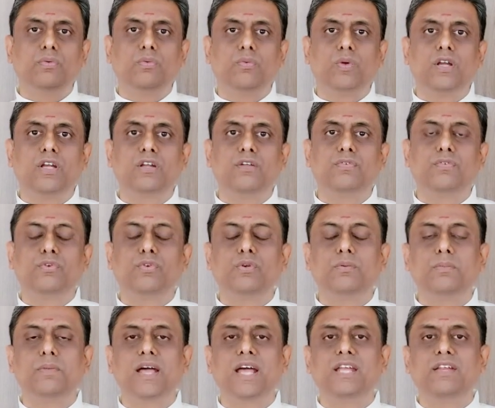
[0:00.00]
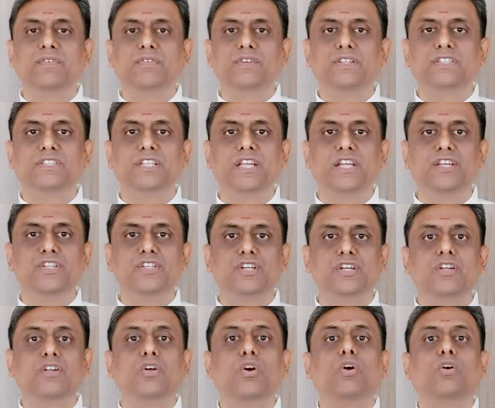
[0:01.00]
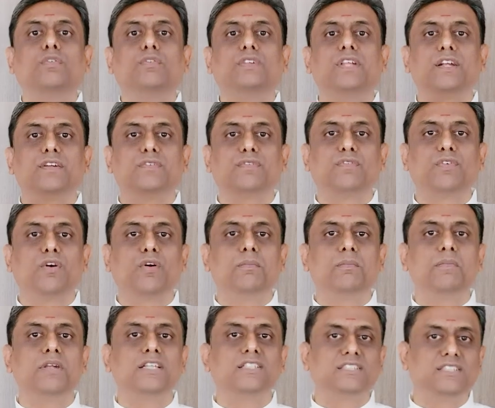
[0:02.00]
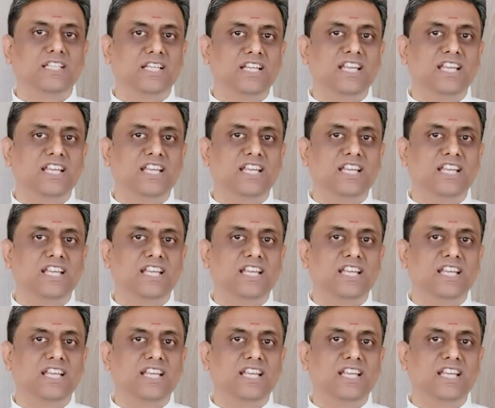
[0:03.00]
wonderful manifestation of that formless